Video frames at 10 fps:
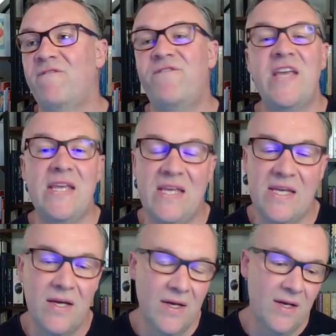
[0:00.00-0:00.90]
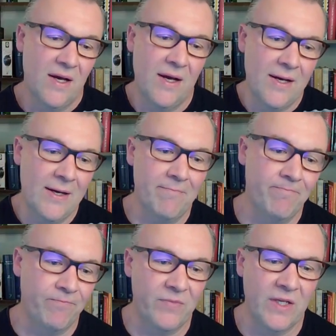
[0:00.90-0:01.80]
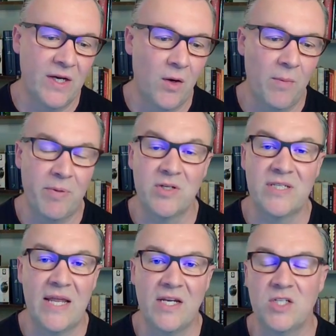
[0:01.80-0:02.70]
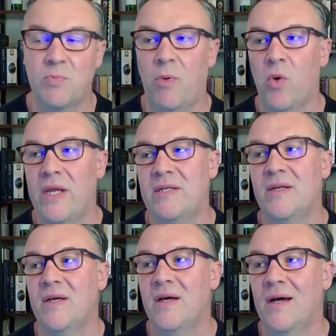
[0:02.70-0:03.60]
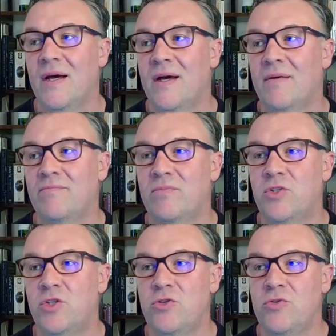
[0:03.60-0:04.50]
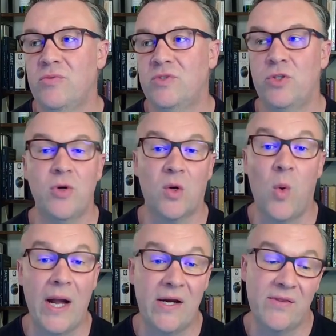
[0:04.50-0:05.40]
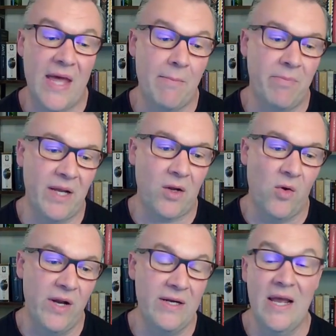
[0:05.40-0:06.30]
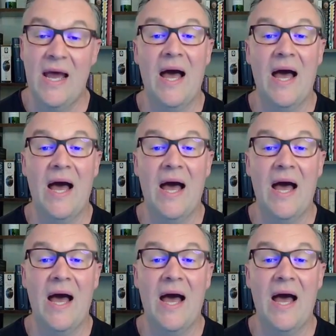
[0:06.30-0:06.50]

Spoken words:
fee, a percentage point to acquire that Bitcoin,